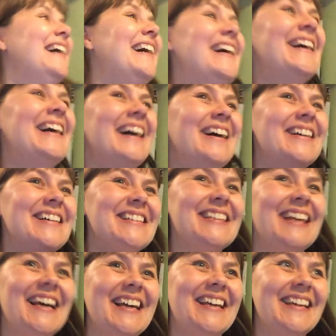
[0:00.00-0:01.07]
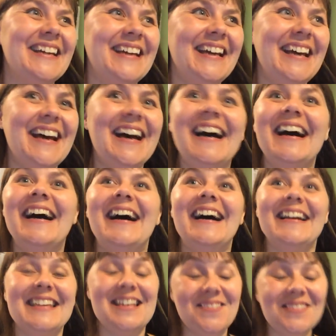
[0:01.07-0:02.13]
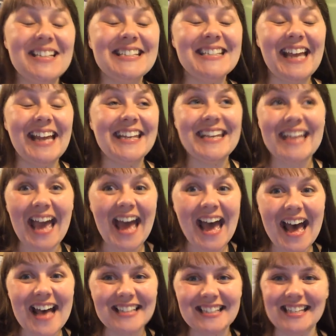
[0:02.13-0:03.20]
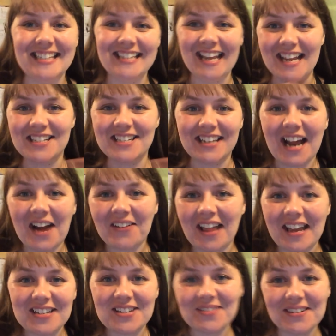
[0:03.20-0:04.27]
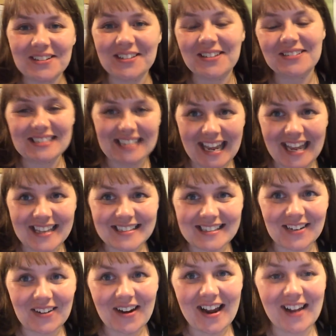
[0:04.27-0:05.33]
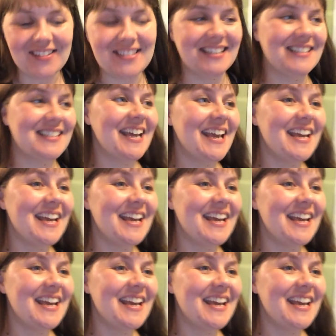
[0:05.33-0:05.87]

I was like, Kimmy said yes. And Tanji and I were like doing a little dance in our houses.